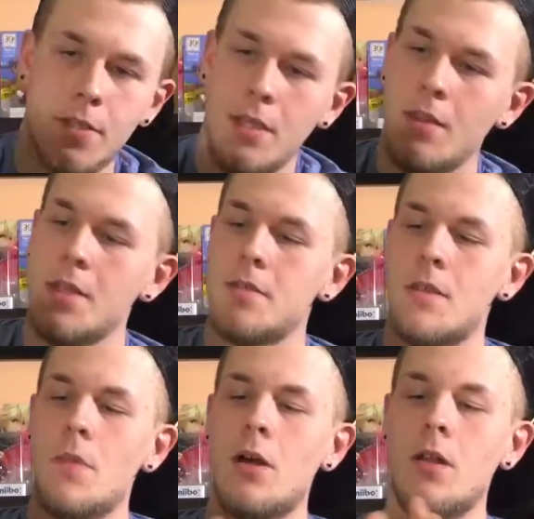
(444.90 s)
seen this, it's
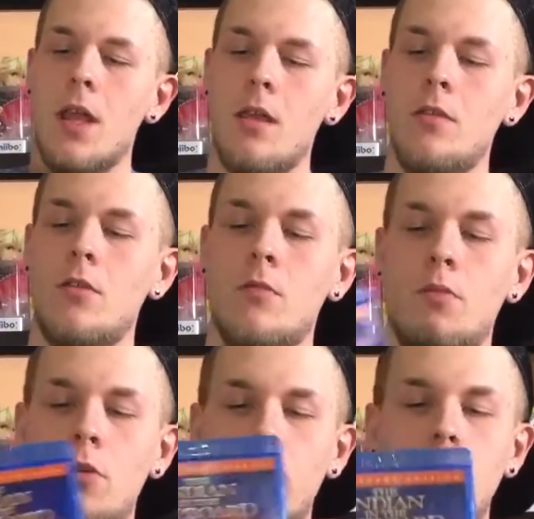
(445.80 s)
about a little
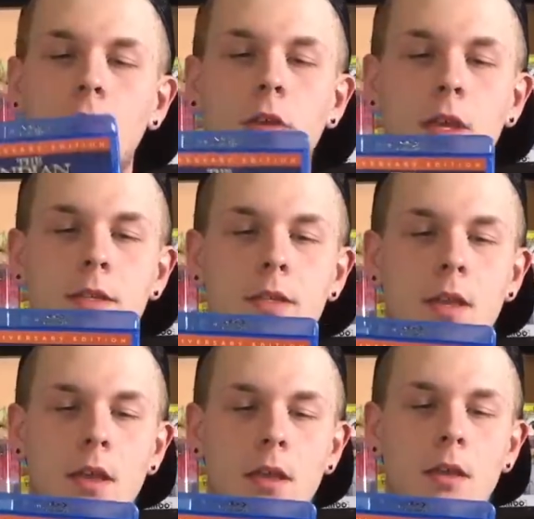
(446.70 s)
boy who gets
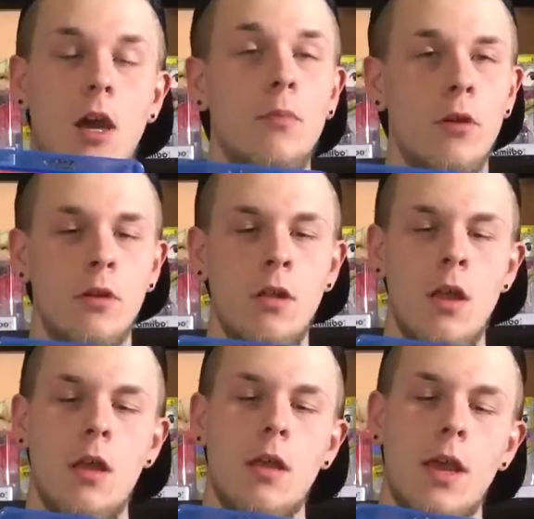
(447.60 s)
a cupboard.
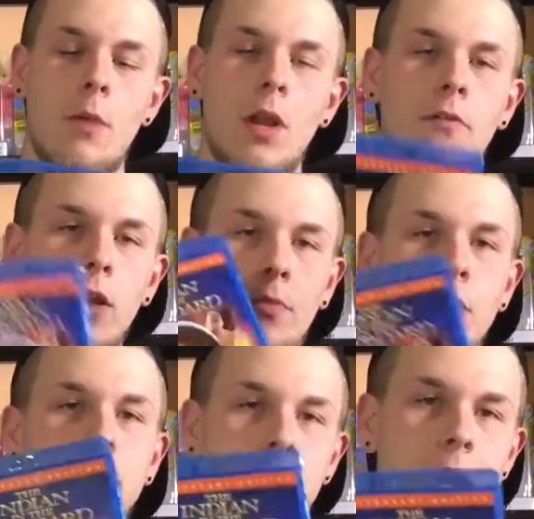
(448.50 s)
And whenever he
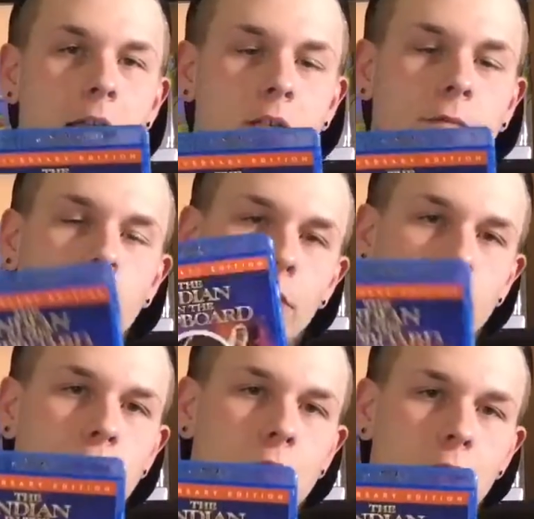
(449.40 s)
puts his action figures
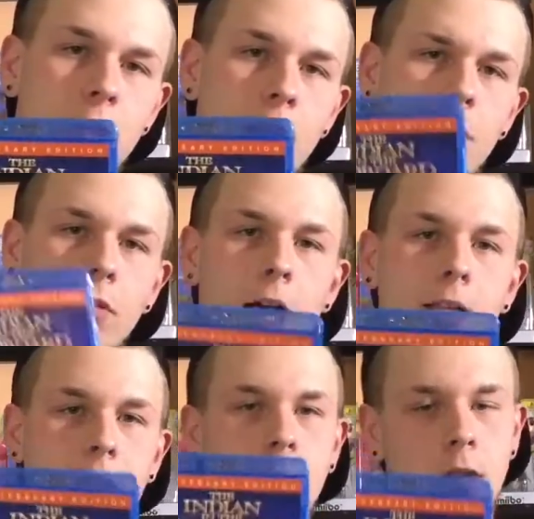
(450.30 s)
or toys in there and
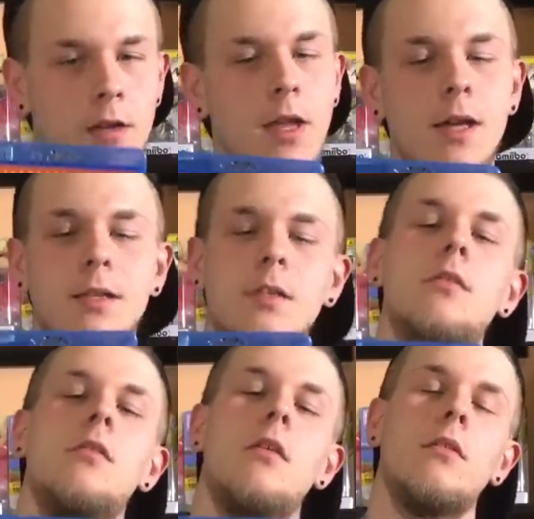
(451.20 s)
locks it and unlocks
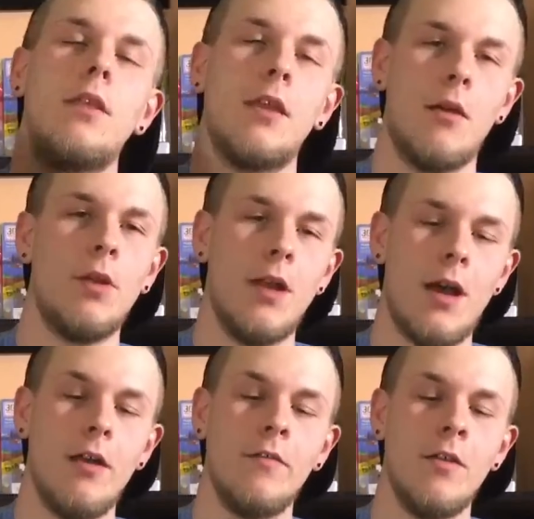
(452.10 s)
it, they come
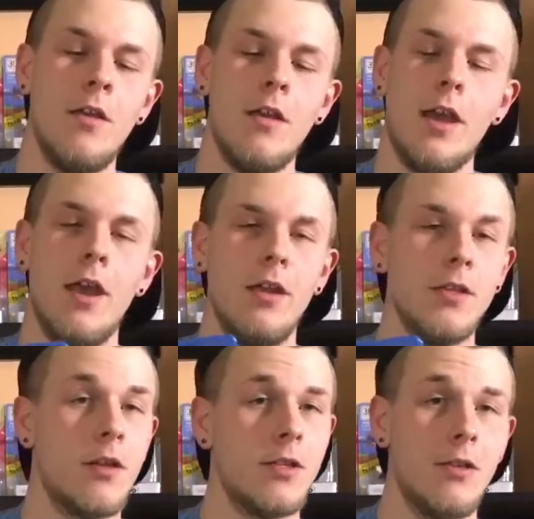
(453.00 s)
alive. And he
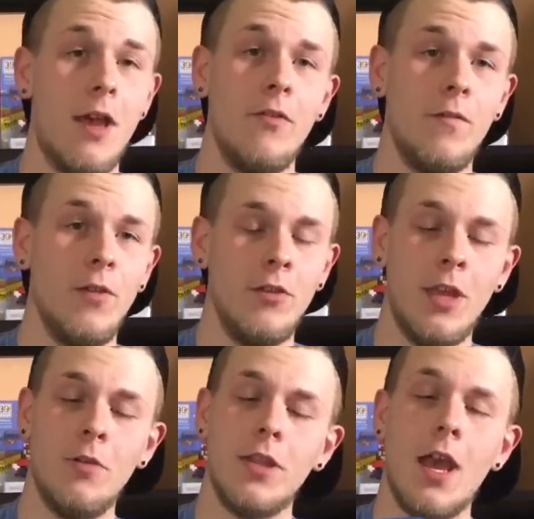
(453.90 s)
starts having a field
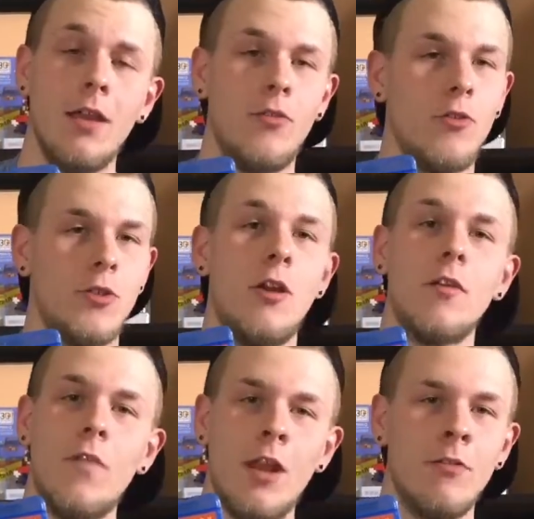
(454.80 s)
day with that. He throws
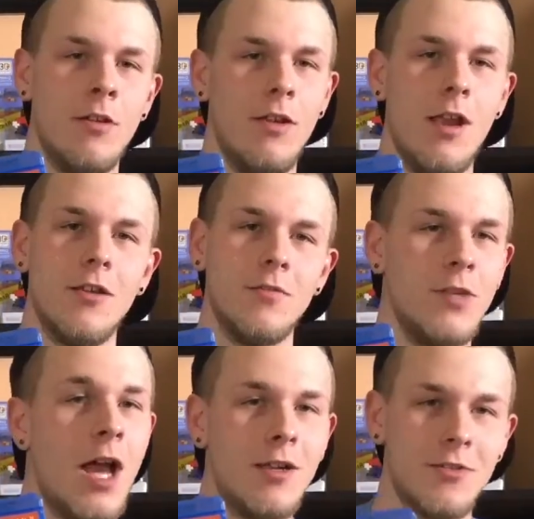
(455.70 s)
Darth Vader in there, some
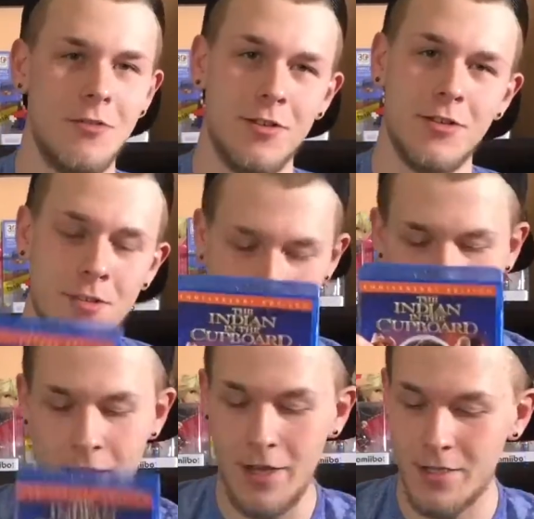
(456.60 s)
dinosaurs,
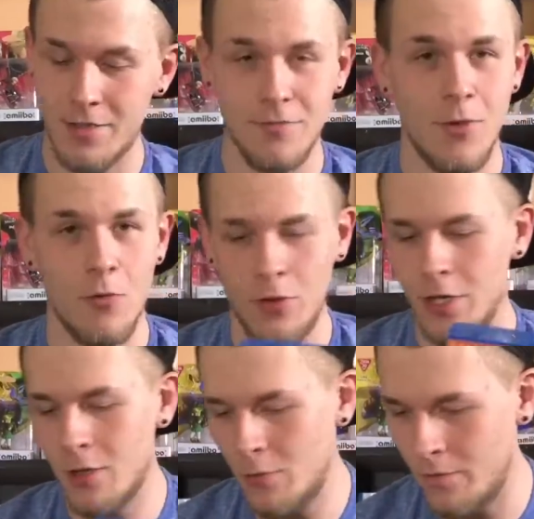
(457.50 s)
and it's a
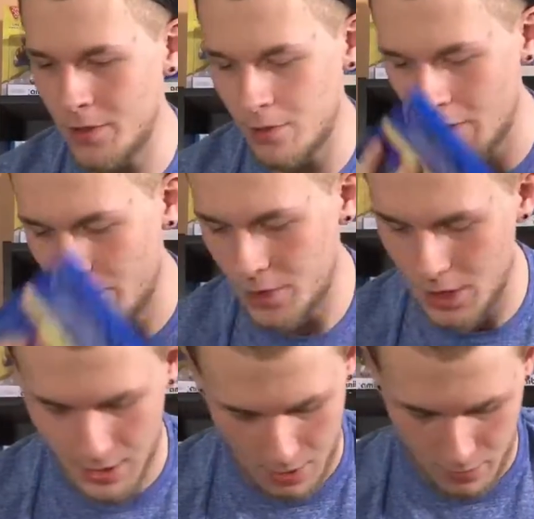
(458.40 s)
really good movie. So definitely
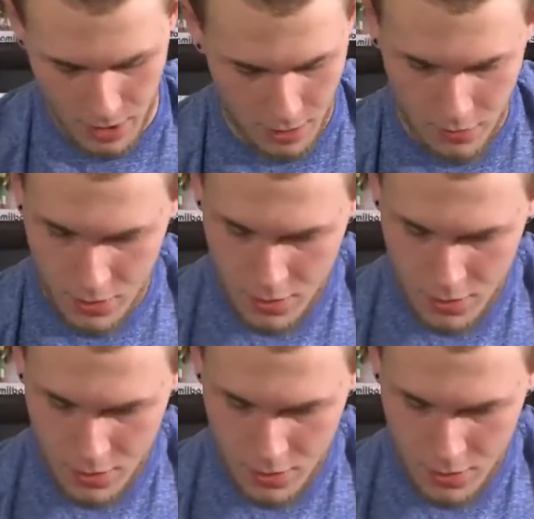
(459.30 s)
check that one out.